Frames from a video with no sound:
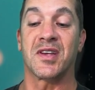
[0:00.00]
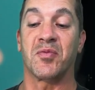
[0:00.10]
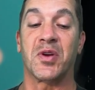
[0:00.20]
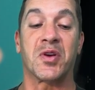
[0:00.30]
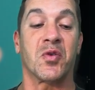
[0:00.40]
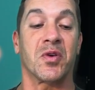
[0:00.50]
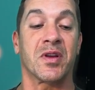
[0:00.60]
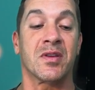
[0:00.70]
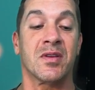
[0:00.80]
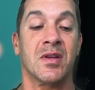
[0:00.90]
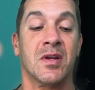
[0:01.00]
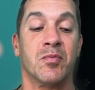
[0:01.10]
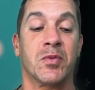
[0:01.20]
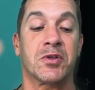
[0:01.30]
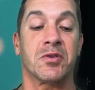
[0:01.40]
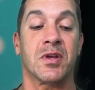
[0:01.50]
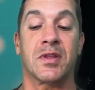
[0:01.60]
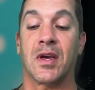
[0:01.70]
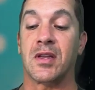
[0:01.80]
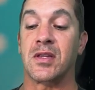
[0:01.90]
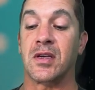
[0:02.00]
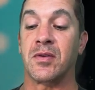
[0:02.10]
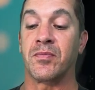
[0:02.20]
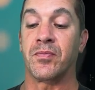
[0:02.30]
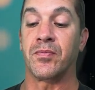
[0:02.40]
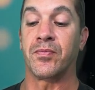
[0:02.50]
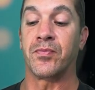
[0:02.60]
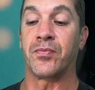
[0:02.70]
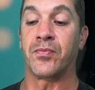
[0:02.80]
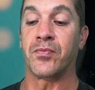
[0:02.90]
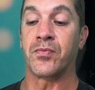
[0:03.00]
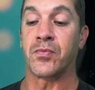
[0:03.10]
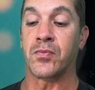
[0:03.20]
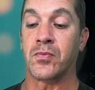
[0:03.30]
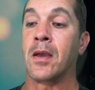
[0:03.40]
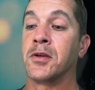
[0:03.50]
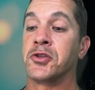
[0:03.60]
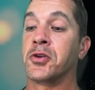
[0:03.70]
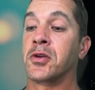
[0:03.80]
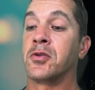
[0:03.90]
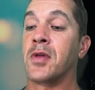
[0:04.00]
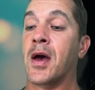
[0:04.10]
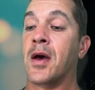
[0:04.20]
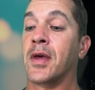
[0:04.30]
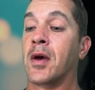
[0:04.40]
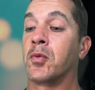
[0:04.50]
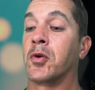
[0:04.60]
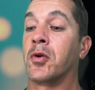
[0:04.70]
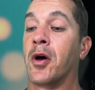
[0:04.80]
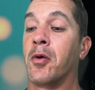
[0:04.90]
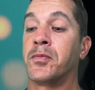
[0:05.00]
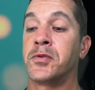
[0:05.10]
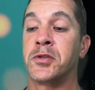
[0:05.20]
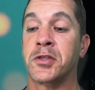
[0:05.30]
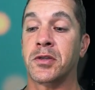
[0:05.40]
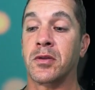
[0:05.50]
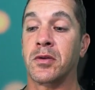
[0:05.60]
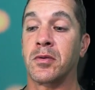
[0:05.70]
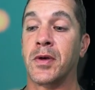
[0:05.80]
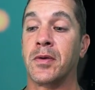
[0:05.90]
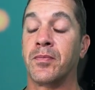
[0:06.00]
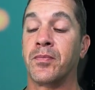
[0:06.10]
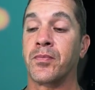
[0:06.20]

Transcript: I'm recording, but you'll get the idea. So you can do that. That will help just a little bit.